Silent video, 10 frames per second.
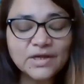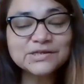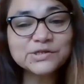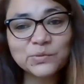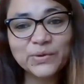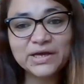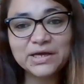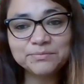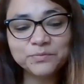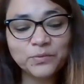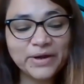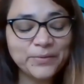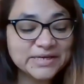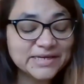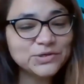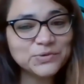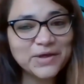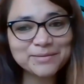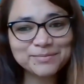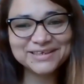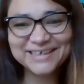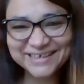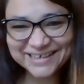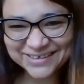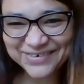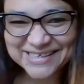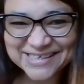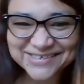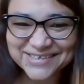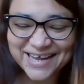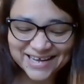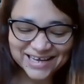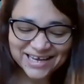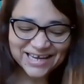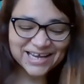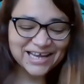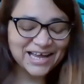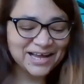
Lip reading: so we did do that. We did do that. Uh,